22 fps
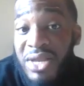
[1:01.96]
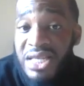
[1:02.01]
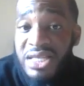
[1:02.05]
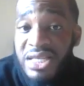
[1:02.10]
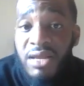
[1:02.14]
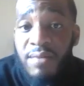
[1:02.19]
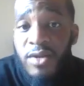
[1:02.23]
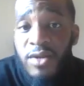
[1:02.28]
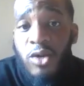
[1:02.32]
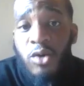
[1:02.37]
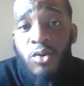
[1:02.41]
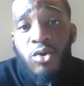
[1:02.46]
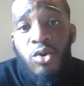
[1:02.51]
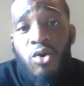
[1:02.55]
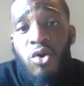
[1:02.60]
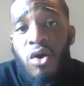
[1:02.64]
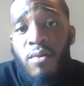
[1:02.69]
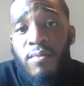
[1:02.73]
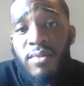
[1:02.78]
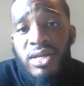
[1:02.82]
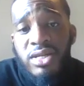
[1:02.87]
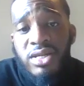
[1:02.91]
please let me know in
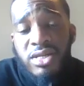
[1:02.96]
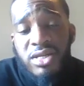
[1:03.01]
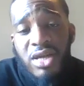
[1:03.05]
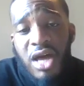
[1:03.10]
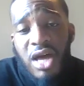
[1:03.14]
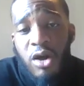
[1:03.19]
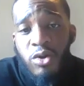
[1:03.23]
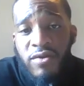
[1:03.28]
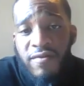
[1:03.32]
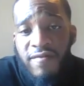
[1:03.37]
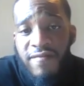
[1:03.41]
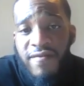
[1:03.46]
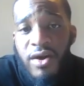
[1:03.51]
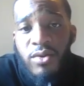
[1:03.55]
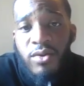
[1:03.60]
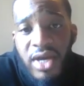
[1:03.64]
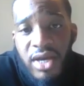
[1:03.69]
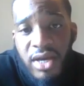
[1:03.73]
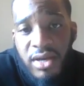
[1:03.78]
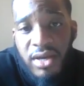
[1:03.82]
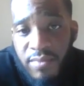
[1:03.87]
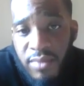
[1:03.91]
the comments how you
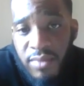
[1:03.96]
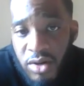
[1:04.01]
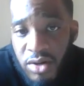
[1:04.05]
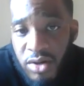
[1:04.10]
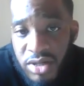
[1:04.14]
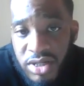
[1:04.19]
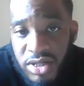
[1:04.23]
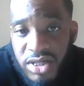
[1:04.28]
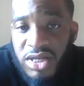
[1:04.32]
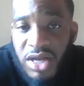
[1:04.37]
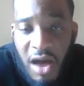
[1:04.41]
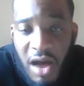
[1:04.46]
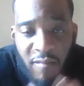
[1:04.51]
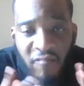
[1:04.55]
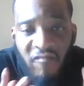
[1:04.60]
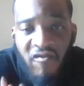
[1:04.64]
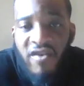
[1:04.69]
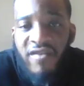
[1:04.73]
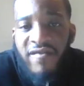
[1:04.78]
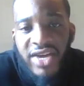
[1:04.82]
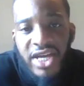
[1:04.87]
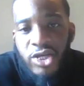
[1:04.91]
found it because
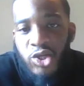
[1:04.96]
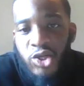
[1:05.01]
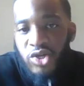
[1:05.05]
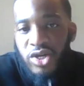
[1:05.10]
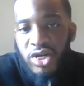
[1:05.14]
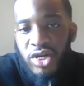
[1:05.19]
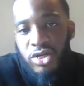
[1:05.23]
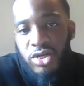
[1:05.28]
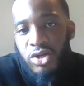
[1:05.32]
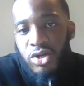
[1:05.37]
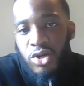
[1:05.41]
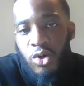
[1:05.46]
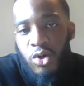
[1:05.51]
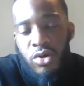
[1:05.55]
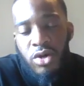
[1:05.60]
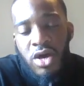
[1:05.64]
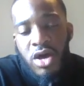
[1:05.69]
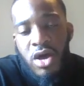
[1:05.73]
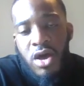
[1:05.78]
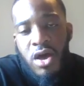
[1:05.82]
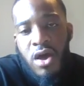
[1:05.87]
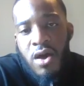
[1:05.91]
I'm very intrigued to
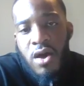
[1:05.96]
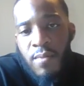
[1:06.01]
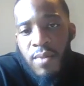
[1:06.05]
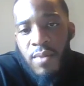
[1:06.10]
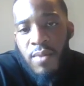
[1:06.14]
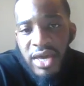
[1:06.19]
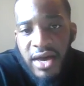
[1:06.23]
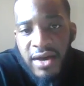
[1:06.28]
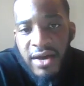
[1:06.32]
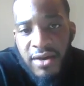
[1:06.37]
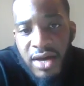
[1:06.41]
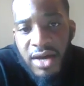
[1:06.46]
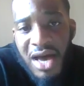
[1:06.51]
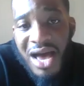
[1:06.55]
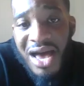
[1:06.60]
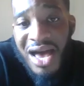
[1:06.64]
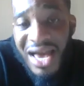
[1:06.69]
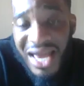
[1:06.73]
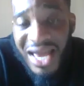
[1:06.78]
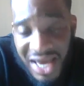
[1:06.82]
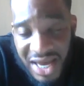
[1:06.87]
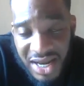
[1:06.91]
know. But yeah,
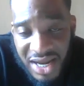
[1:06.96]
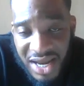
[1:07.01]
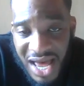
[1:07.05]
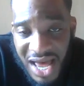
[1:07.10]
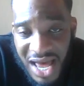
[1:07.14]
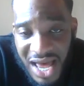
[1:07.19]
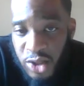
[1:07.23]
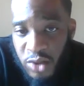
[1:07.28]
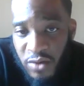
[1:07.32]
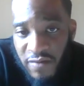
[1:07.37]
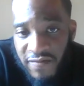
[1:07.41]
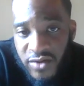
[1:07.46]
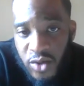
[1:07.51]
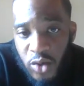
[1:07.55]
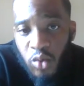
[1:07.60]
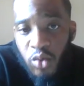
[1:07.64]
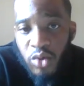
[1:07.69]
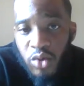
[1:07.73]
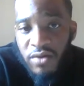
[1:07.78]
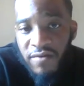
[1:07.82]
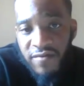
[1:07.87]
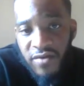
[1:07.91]
again, hats off
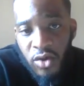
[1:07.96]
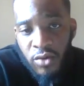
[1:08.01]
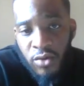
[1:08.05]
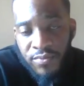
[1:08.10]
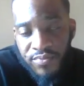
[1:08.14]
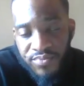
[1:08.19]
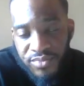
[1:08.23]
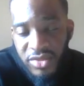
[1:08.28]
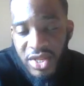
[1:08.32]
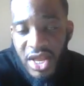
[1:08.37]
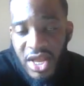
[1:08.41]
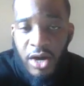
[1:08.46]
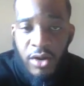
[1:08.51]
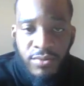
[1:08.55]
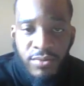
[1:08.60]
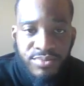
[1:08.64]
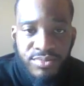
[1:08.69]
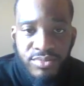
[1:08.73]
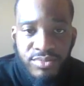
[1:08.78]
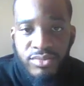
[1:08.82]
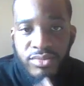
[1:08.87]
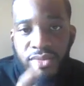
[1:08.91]
to all of you.
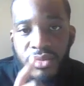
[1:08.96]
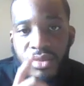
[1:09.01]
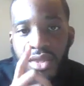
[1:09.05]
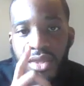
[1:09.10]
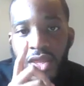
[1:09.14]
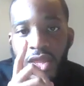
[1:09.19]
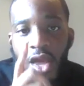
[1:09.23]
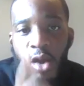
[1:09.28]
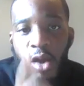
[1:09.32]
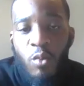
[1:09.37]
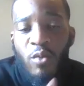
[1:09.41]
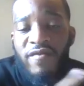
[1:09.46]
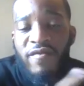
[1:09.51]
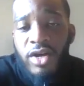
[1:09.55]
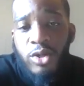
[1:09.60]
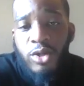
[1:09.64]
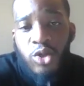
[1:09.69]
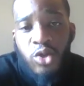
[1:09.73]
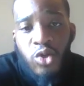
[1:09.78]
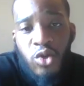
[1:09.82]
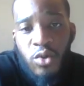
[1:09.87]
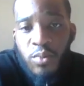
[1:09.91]
Now, we've
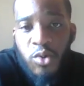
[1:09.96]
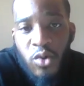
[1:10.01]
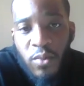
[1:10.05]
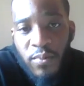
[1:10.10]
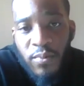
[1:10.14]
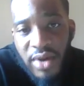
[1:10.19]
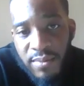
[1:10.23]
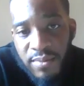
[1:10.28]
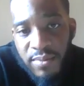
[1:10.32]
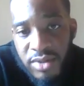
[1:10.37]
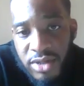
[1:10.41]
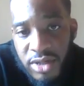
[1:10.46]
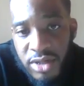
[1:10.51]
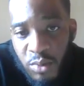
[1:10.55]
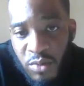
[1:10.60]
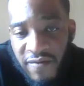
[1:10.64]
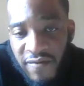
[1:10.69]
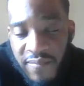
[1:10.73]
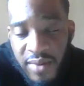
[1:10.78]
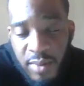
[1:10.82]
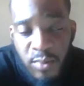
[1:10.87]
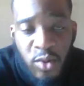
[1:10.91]
done two pure
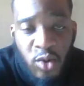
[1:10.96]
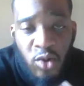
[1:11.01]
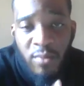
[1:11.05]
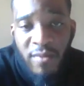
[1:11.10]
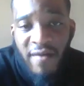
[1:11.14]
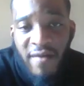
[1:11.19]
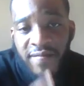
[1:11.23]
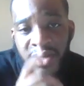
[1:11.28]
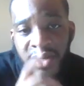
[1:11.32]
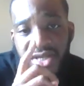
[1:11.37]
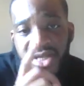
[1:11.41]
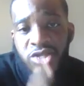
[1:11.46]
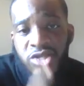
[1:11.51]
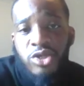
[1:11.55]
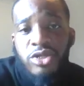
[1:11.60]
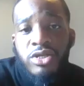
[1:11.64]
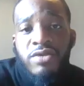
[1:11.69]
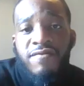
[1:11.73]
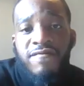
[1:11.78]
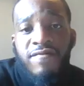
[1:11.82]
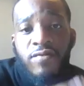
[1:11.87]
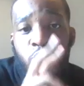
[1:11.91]
papers. We've been pure
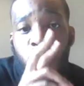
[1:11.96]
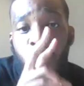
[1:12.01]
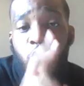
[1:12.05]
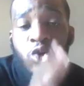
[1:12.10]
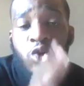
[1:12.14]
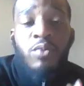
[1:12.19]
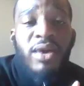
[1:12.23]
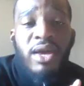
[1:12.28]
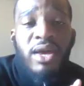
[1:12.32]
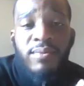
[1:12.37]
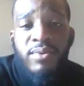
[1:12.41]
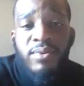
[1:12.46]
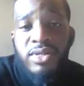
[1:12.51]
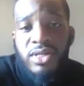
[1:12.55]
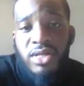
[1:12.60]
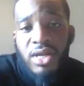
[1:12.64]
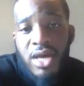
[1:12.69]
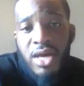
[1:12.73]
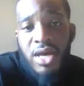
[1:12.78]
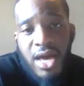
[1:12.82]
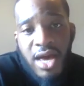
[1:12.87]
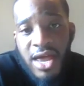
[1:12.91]
mathematicians for two
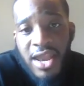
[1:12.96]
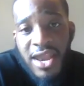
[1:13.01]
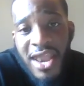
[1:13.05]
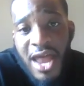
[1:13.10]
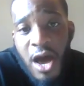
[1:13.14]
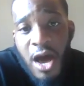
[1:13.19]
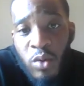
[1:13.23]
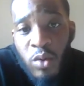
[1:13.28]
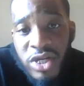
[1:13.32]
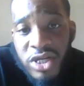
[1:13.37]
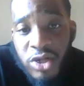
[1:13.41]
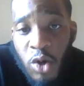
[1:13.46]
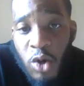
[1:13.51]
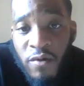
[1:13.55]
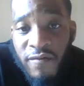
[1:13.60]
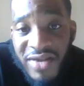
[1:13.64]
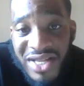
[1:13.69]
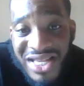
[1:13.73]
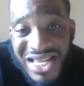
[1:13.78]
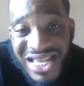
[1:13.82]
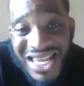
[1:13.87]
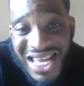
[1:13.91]
papers. Now it's
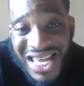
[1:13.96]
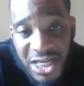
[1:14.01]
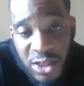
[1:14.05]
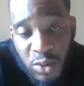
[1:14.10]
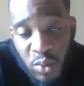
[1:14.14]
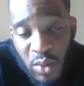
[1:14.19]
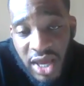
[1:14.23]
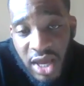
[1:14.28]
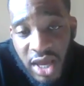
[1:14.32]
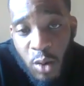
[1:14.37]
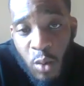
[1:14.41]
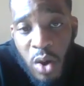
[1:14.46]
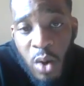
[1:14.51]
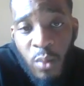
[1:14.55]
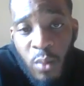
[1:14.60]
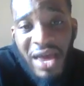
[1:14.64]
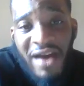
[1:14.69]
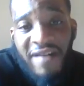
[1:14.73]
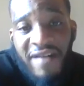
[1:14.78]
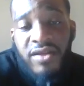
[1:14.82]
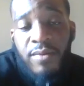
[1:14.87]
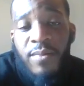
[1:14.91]
over to next week
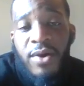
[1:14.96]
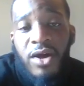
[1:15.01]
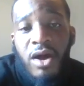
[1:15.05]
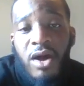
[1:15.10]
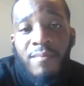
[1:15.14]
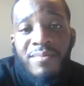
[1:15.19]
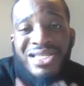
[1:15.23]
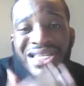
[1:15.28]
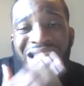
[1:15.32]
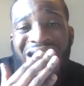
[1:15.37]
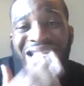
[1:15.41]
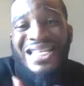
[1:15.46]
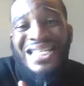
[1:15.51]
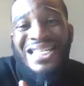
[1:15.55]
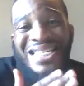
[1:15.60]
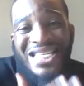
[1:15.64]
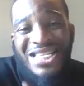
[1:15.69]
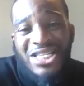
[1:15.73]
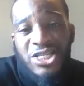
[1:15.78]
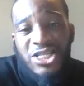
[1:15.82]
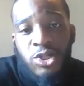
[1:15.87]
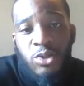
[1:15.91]
where we have to become
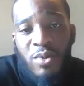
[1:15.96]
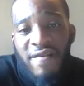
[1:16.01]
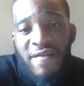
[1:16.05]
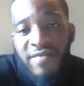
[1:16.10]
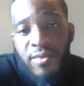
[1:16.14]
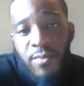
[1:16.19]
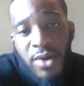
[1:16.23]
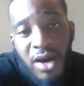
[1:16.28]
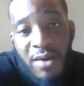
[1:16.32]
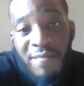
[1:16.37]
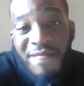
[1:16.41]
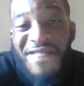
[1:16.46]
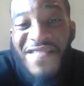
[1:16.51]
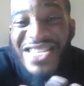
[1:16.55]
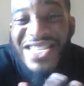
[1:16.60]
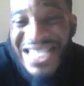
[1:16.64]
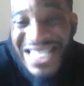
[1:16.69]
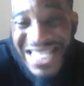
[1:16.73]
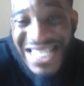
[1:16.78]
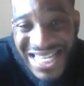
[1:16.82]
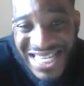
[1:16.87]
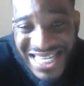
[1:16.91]
statisticians. We have to become
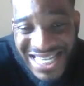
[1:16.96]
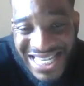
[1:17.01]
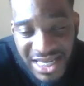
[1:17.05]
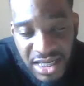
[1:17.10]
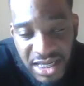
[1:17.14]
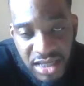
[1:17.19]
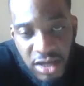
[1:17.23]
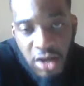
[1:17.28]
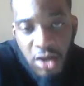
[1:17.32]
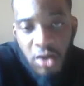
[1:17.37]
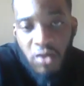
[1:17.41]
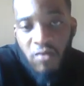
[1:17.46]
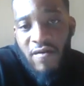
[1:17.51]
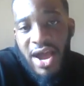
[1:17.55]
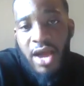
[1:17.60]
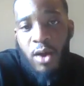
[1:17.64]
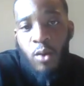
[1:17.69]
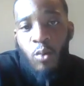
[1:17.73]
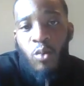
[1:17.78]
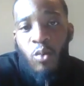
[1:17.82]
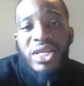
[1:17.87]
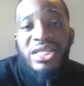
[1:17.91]
physicists.
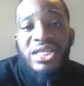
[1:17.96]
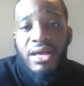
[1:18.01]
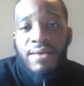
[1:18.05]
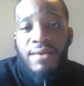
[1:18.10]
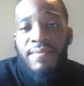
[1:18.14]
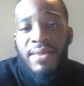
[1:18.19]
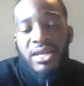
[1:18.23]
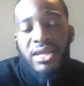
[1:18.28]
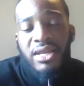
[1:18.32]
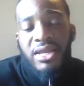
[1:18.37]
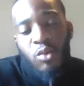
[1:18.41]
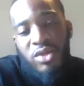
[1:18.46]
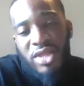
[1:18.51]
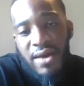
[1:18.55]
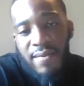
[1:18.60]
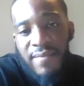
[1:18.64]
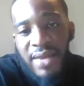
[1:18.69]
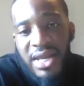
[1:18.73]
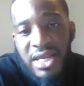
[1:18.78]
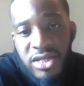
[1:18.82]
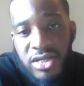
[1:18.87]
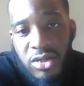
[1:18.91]
Right, what does that mean? Well,
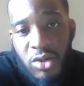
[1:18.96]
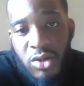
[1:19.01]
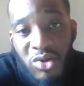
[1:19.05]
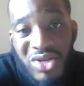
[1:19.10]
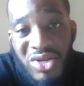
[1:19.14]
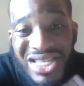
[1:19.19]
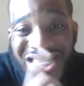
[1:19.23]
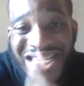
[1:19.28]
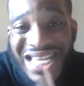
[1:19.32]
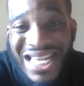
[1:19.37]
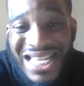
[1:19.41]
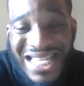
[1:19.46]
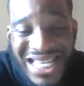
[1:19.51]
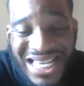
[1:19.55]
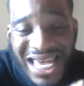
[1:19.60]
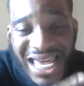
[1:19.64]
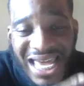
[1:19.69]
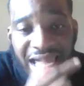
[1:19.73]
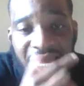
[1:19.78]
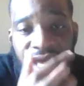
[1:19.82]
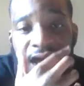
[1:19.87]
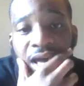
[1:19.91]
that means on
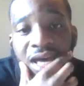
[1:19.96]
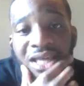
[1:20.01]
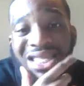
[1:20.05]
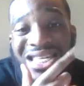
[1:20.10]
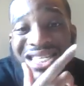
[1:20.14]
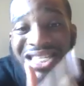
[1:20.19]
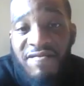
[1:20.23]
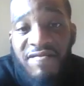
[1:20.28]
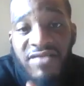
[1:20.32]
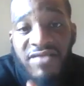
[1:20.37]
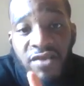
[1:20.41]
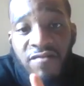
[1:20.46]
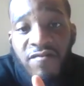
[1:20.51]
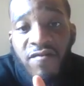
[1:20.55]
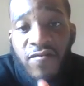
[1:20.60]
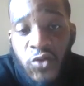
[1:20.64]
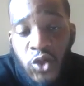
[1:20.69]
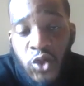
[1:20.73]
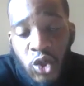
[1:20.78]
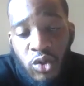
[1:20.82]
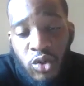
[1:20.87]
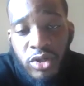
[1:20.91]
Saturday, the
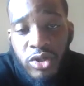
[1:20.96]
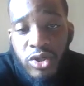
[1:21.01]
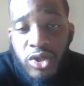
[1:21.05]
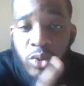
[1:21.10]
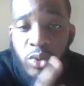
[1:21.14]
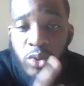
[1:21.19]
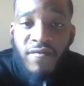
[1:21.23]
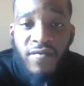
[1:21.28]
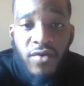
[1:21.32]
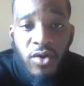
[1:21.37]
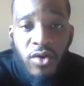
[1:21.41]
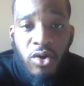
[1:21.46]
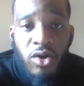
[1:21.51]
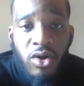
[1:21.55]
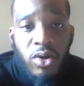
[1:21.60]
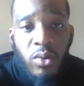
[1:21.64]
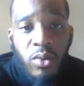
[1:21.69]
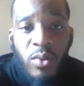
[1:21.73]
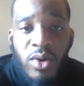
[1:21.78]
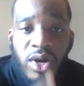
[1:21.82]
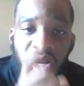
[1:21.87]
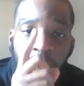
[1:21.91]
17th of June, 12
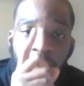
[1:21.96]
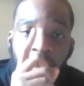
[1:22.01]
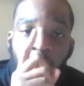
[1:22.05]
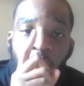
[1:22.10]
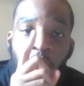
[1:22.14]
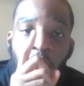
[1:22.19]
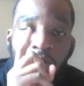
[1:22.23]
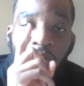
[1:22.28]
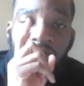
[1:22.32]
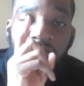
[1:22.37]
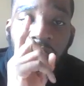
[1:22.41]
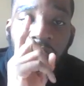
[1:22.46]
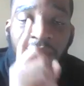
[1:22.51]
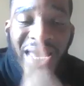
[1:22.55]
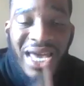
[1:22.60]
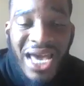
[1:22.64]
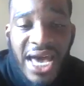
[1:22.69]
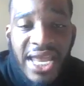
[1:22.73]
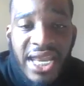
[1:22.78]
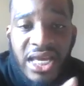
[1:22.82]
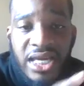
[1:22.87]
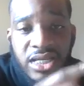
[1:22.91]
o'clock, we're going to be going over
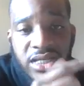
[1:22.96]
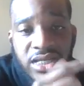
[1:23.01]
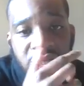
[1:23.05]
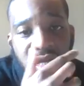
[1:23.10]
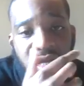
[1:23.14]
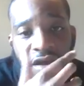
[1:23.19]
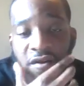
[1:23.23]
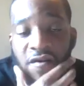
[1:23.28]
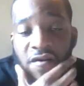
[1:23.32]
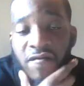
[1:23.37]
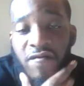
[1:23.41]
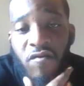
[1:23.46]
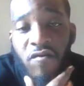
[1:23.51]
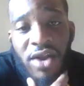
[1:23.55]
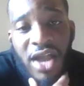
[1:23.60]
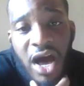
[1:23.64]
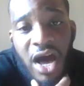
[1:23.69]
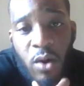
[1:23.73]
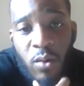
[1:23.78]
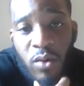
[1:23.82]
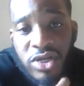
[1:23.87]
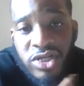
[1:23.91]
mechanics
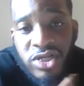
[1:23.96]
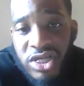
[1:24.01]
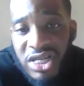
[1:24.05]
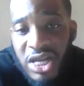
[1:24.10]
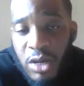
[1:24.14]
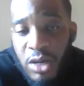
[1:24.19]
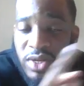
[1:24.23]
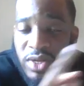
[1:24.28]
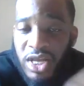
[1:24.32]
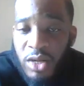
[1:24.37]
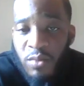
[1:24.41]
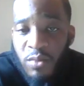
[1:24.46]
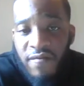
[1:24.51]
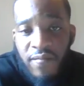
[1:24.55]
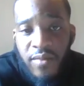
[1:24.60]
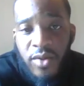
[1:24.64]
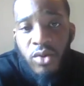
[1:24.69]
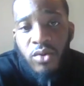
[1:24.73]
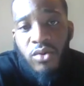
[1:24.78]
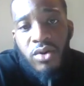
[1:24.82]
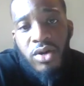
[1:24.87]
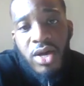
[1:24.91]
for an hour, just like we did
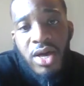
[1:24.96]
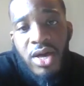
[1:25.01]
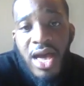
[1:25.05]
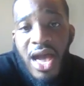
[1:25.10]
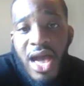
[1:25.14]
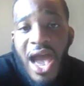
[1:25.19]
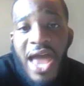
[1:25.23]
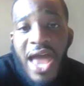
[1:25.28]
with pure.